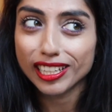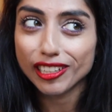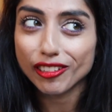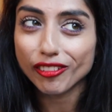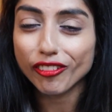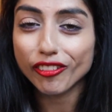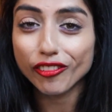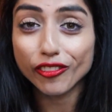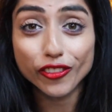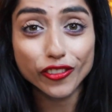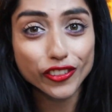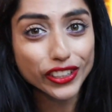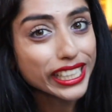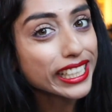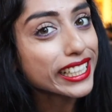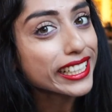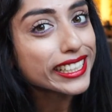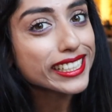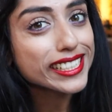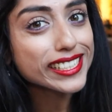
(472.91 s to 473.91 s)

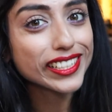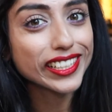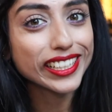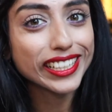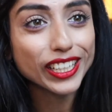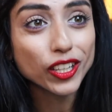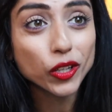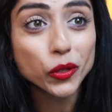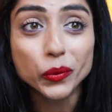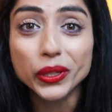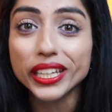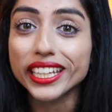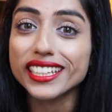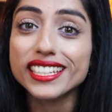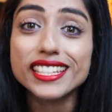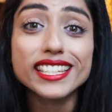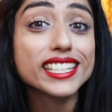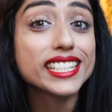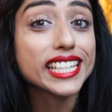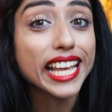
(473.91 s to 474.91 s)
feel it, we can
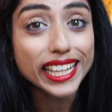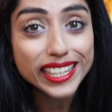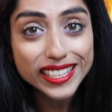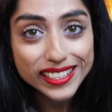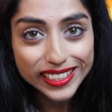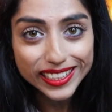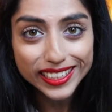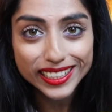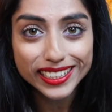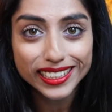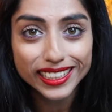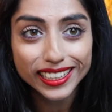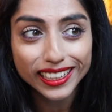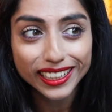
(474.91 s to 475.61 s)
sense it,